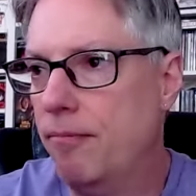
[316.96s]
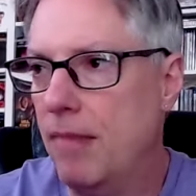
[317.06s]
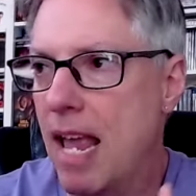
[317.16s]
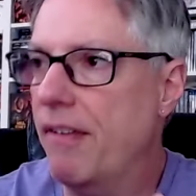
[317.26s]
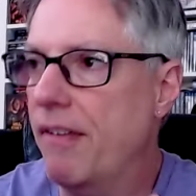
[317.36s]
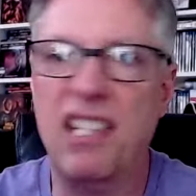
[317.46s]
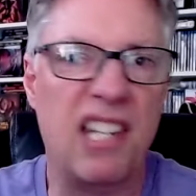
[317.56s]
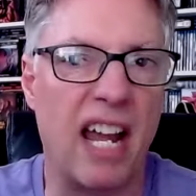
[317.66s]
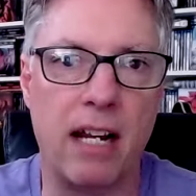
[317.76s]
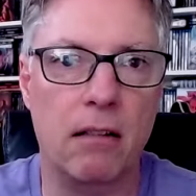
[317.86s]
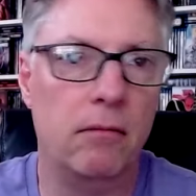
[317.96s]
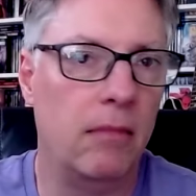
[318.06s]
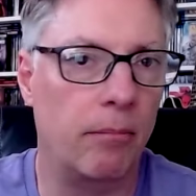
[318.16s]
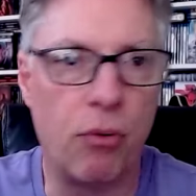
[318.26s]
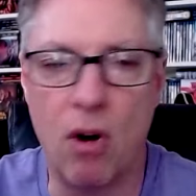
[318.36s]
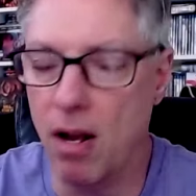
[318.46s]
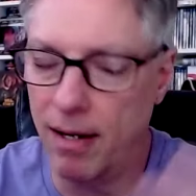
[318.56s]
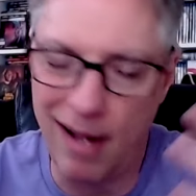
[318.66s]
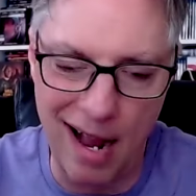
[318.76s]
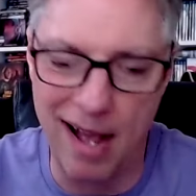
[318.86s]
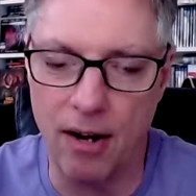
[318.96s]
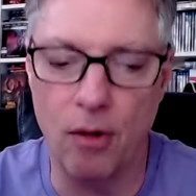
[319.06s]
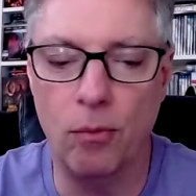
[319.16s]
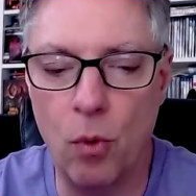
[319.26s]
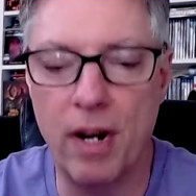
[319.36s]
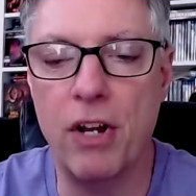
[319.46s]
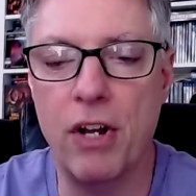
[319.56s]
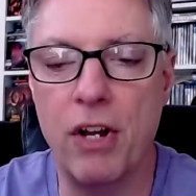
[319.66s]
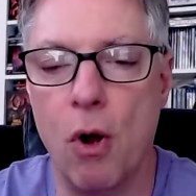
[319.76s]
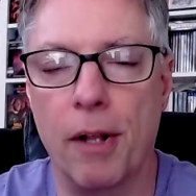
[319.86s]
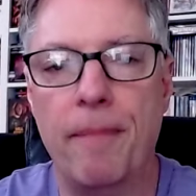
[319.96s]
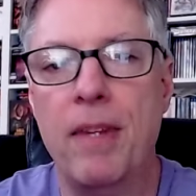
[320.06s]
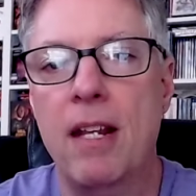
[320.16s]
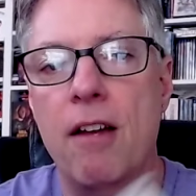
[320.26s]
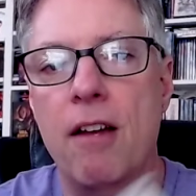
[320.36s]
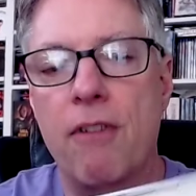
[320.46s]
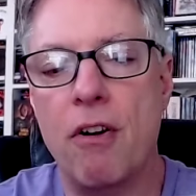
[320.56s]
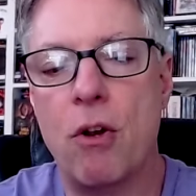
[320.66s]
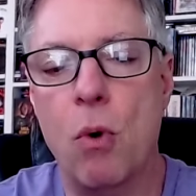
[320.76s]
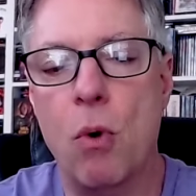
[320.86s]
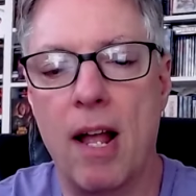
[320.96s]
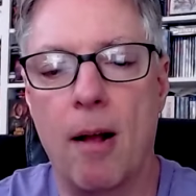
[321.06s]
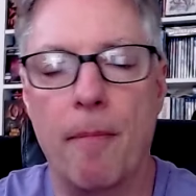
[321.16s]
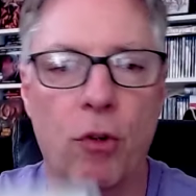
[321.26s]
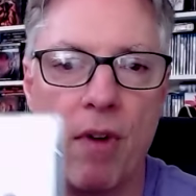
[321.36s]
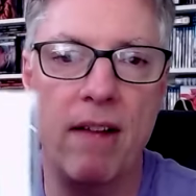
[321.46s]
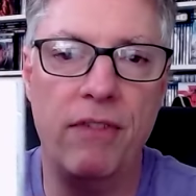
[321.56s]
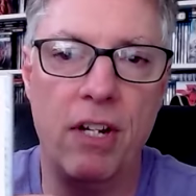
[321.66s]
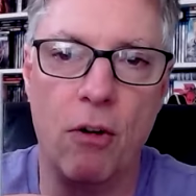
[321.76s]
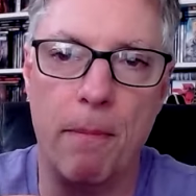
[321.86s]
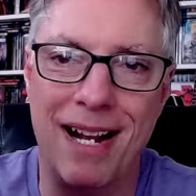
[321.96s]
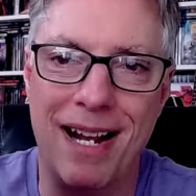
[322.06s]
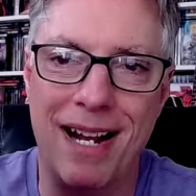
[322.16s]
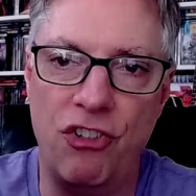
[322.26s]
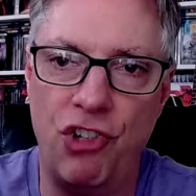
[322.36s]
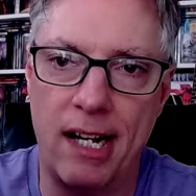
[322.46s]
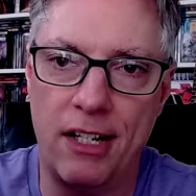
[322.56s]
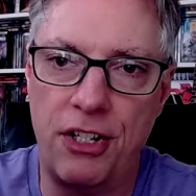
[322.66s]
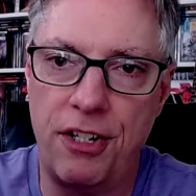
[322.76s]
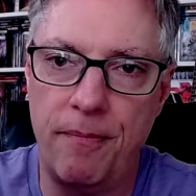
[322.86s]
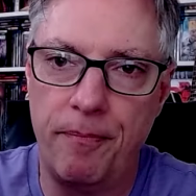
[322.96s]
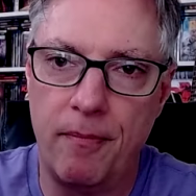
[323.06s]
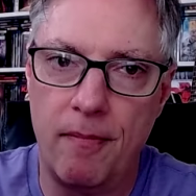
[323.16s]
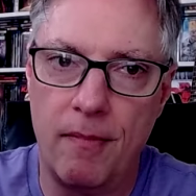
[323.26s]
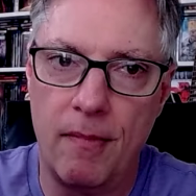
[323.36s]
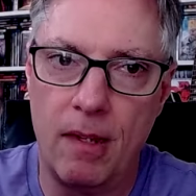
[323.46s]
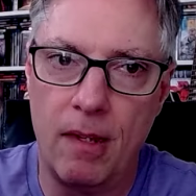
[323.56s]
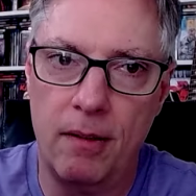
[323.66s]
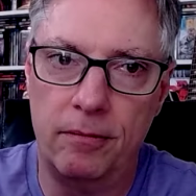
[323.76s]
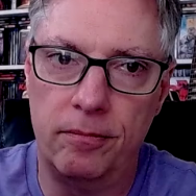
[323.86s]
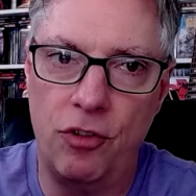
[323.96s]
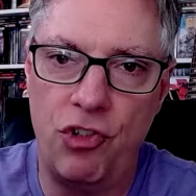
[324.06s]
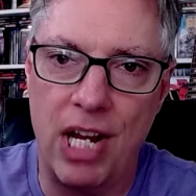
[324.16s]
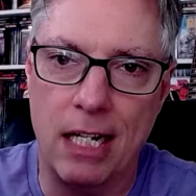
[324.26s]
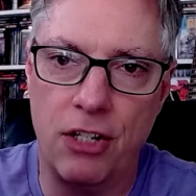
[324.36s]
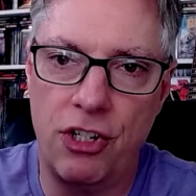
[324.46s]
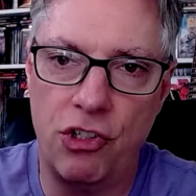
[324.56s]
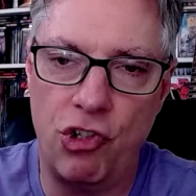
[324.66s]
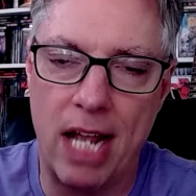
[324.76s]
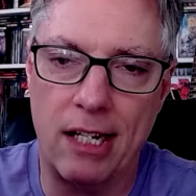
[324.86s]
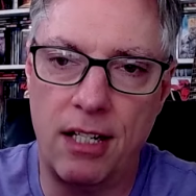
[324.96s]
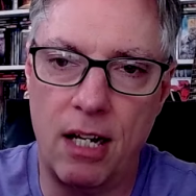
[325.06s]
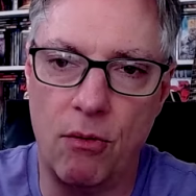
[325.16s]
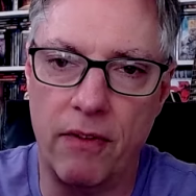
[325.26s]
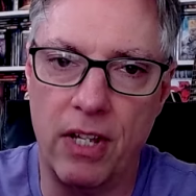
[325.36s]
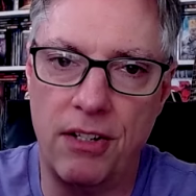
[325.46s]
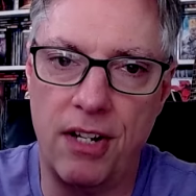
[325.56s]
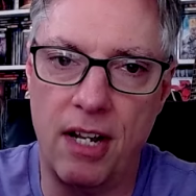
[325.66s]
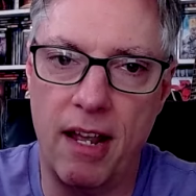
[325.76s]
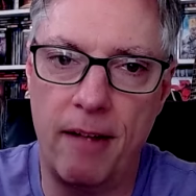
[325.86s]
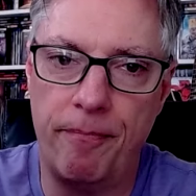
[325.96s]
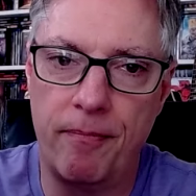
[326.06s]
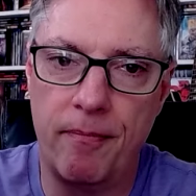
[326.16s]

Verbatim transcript: heavy psych prog i don't know whatever you call it very cool album gravedigger by janis Janus, Janus, however they say that